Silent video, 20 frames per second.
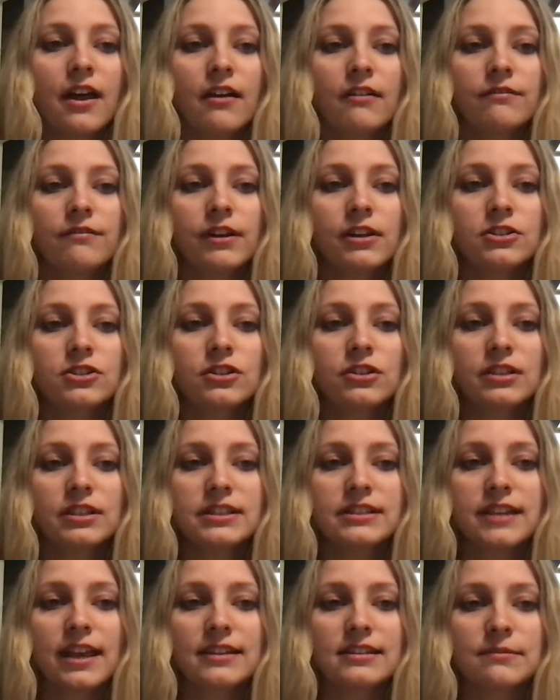Functional
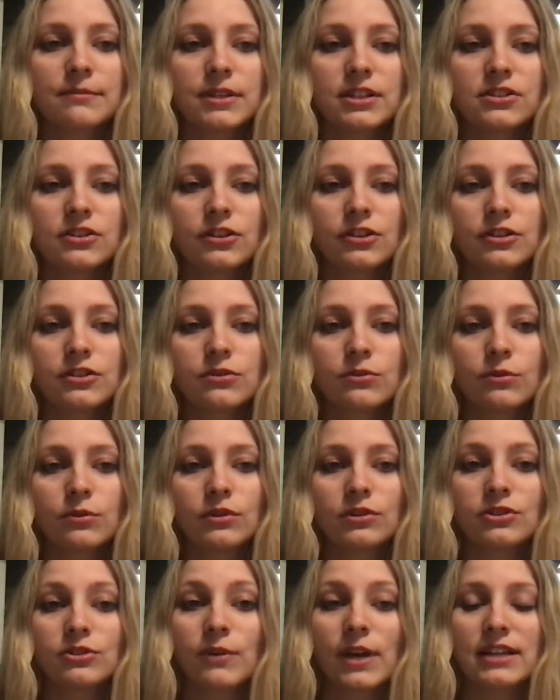assessments are a tool
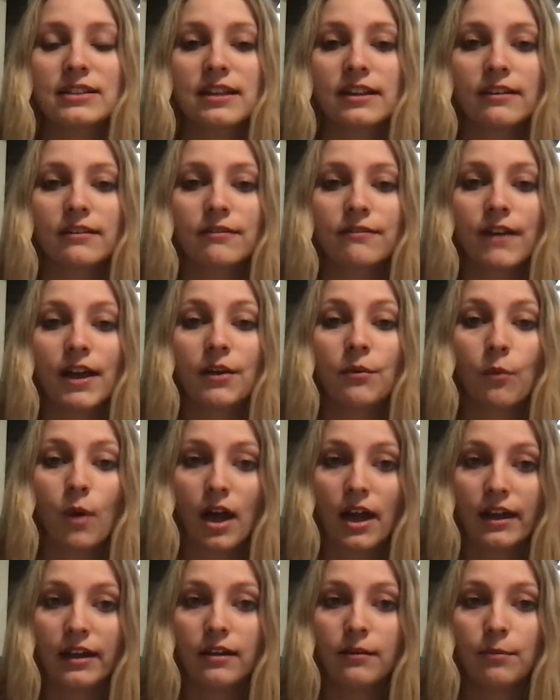to identify
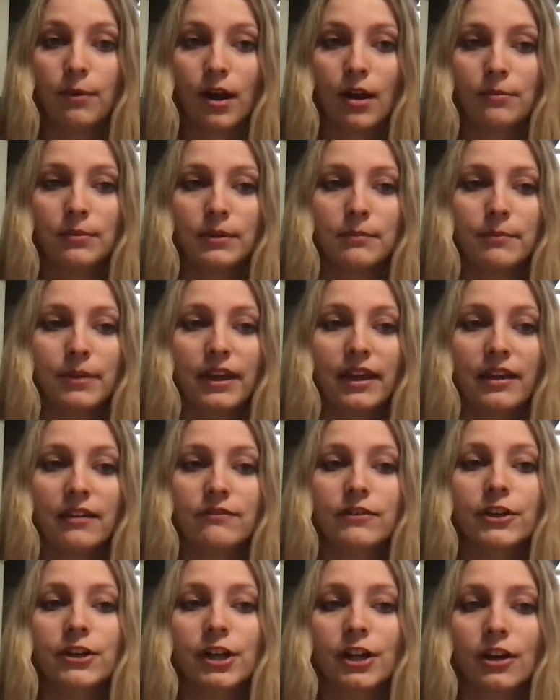why a problem
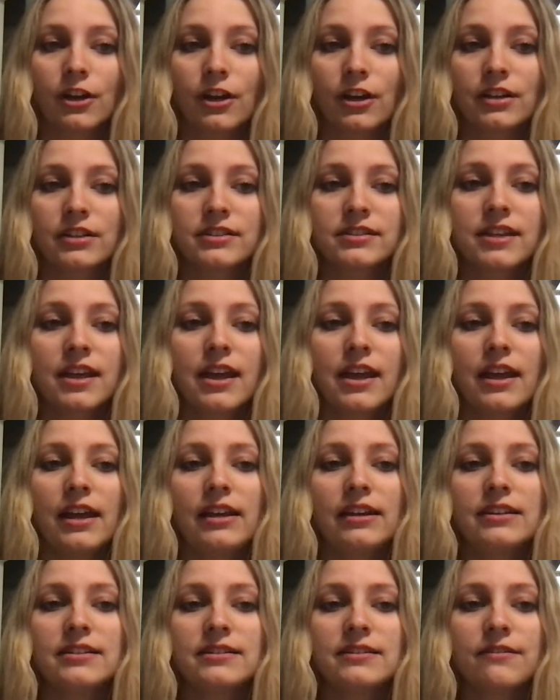behavior occurs. It
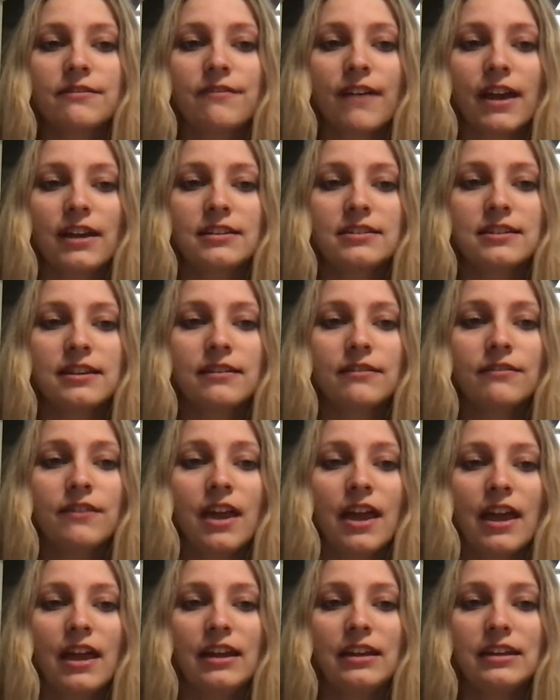is effective
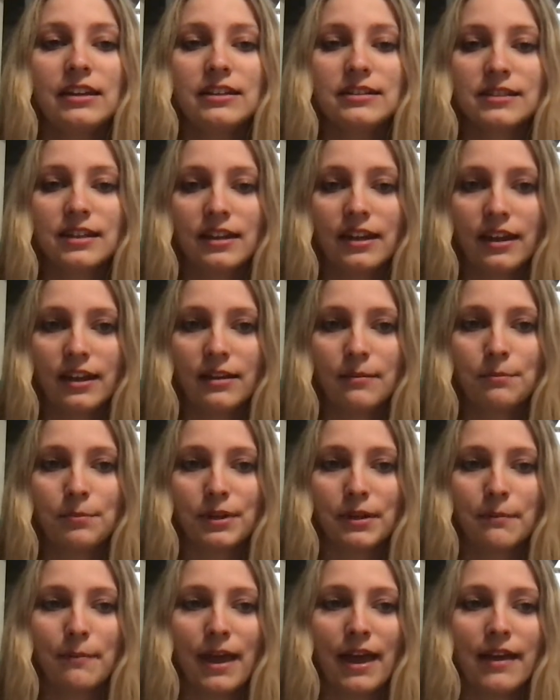and easy to
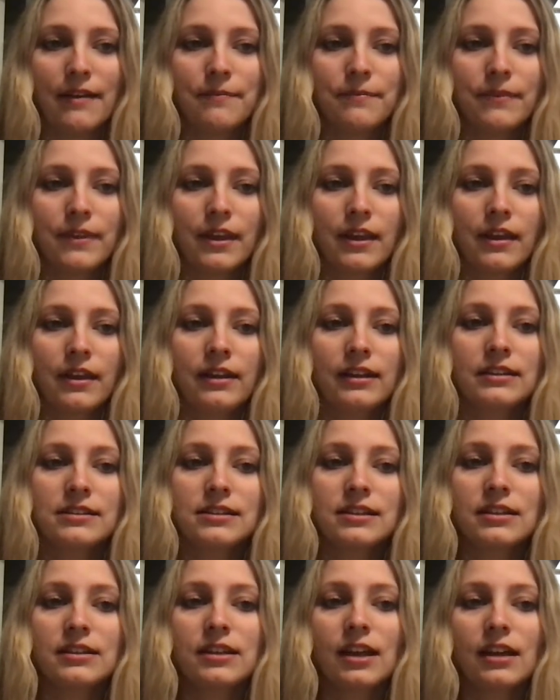implement. It's
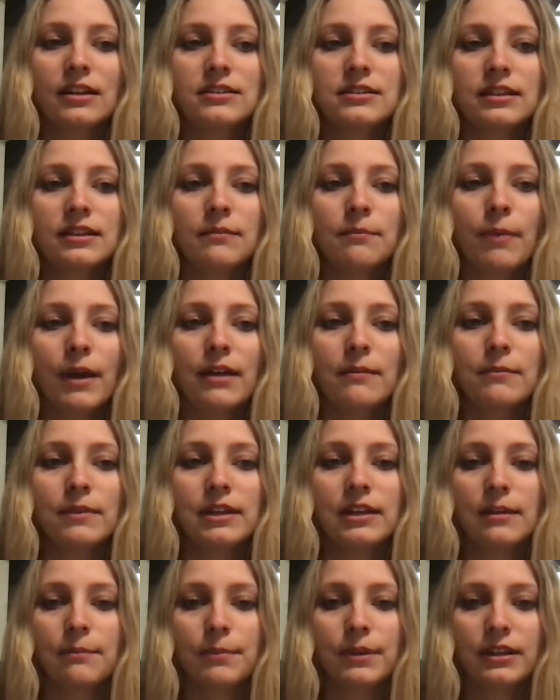conducted by
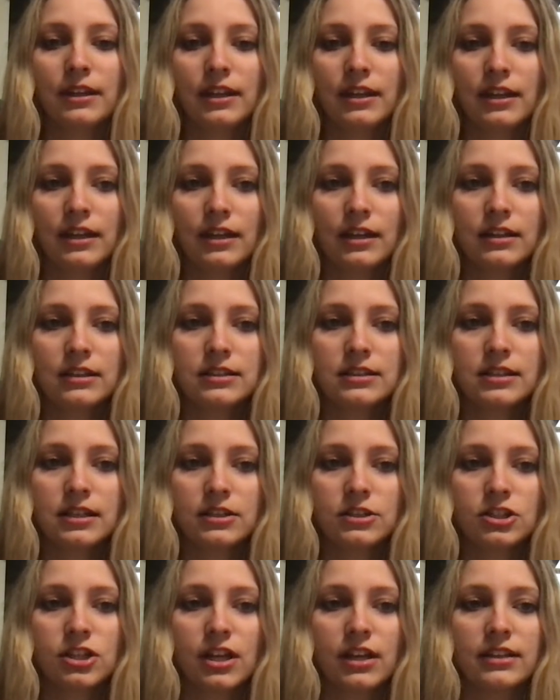manipulating
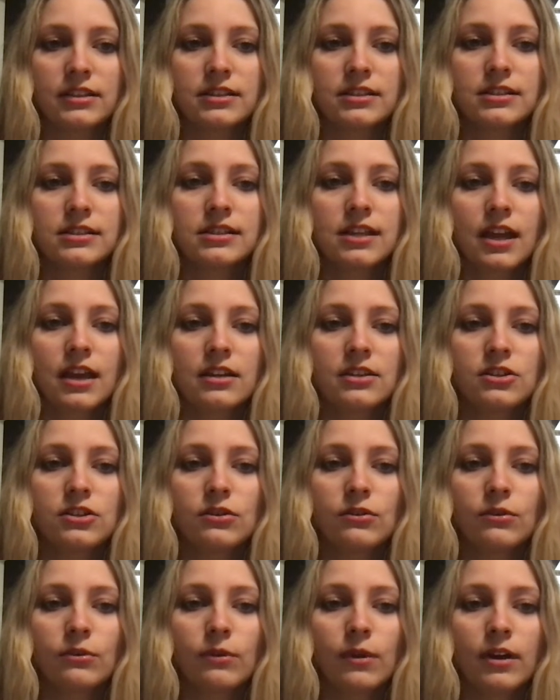conditions
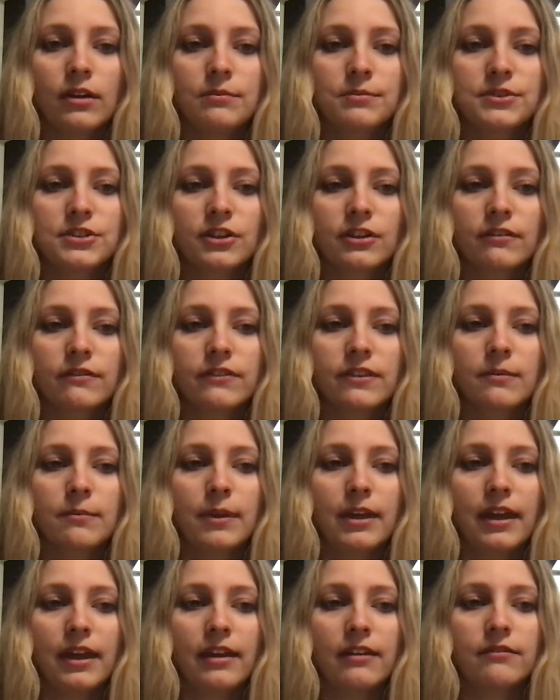to observe the
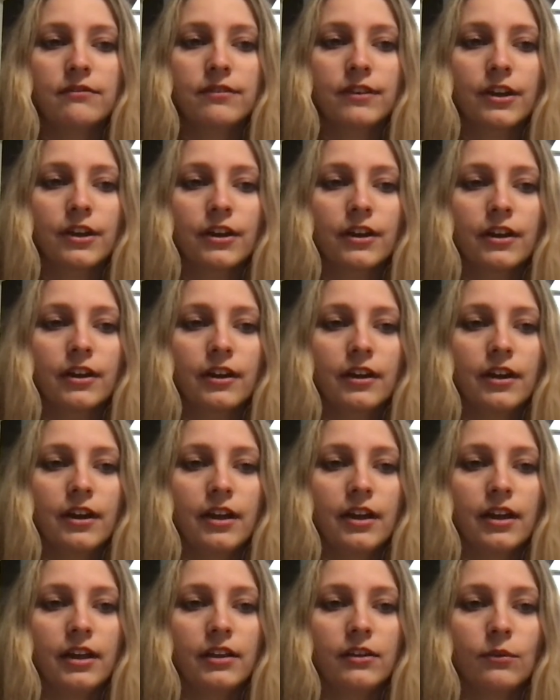behavior
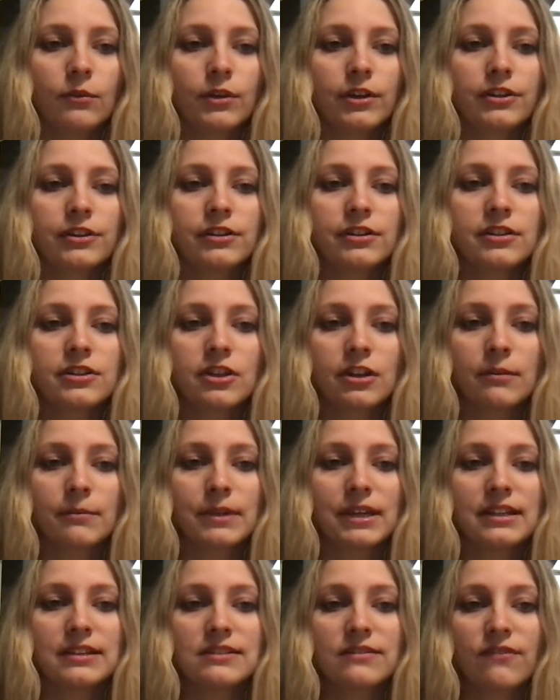in order to determine
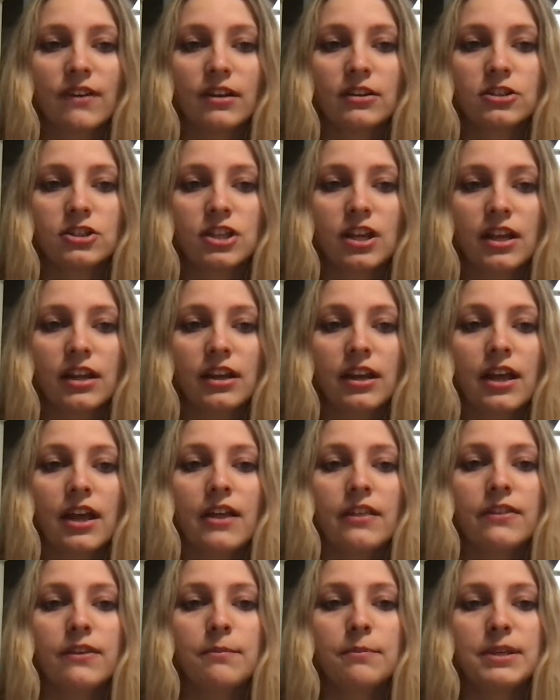its function.
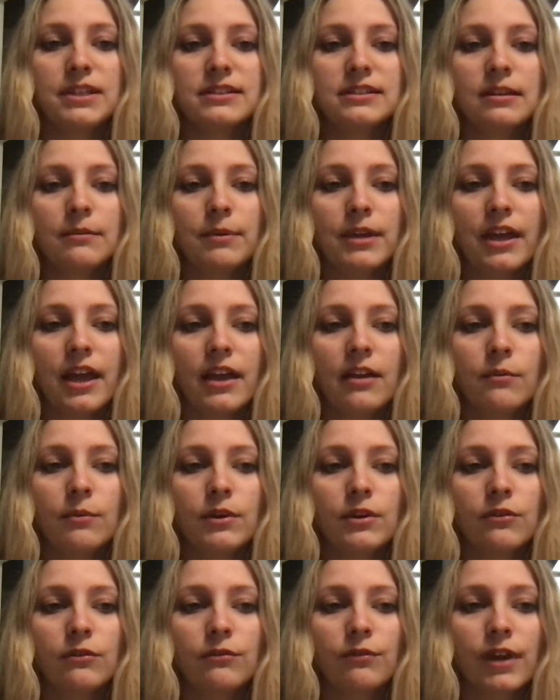The BCBA would
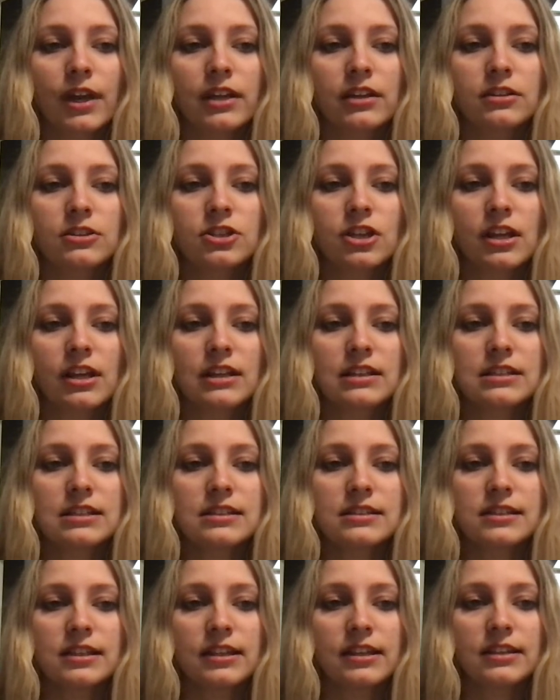arrange
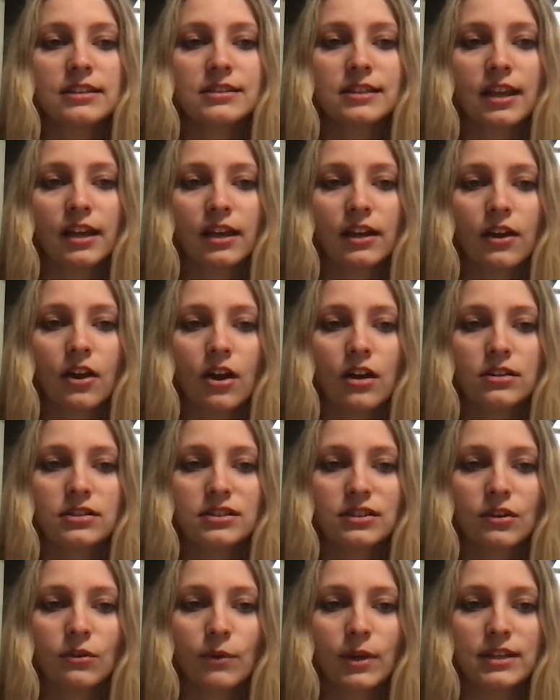antecedents and
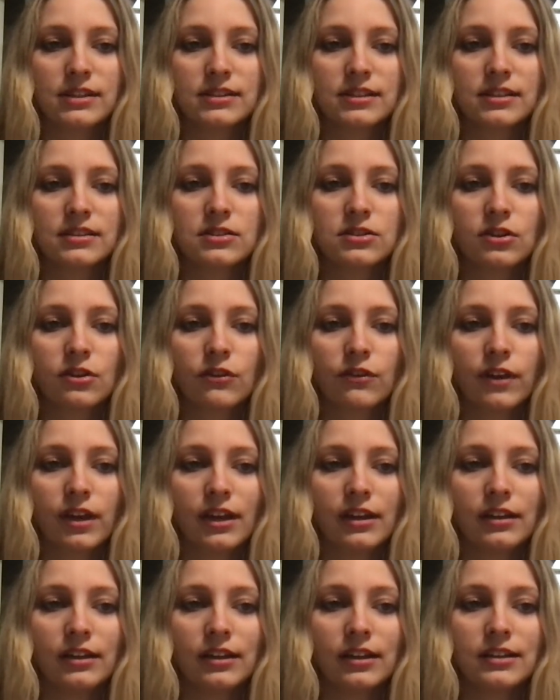consequences to
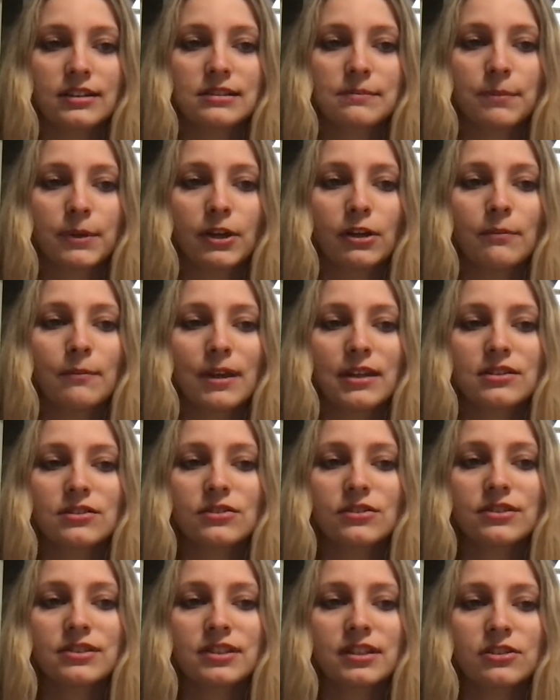create an
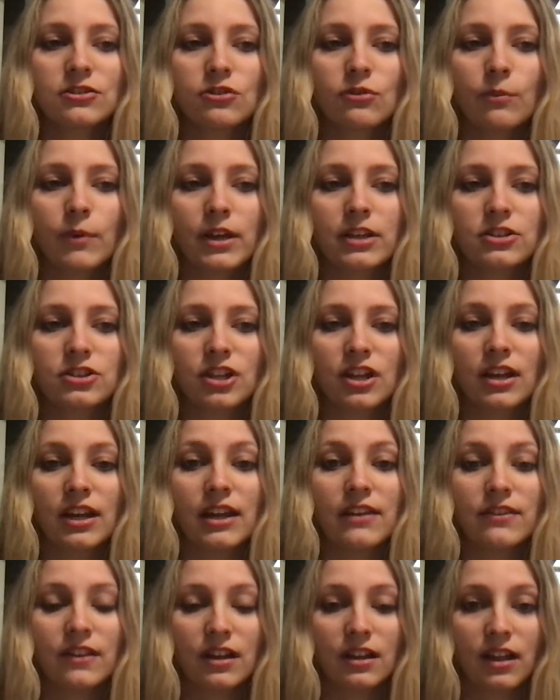experimental situation
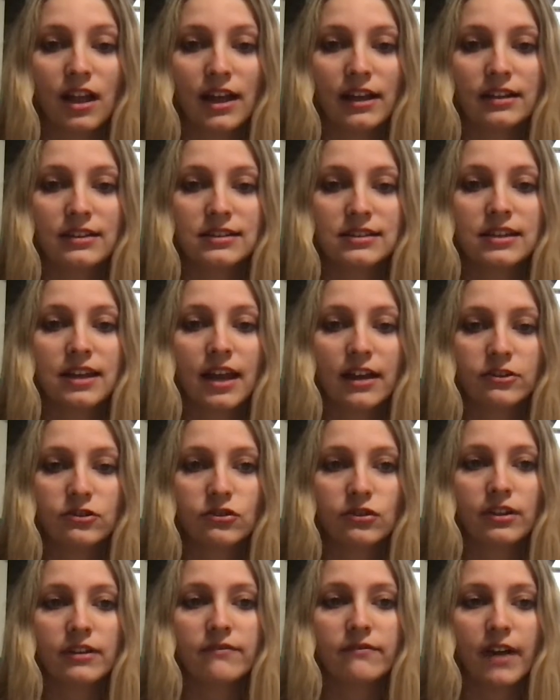in the client's
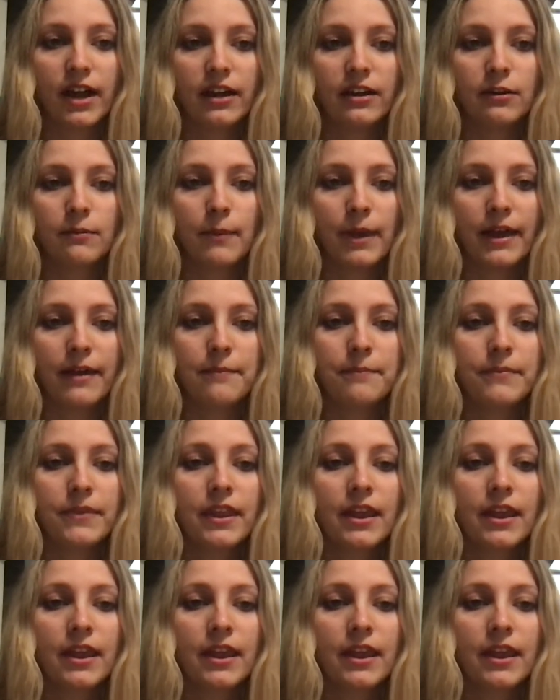natural environment.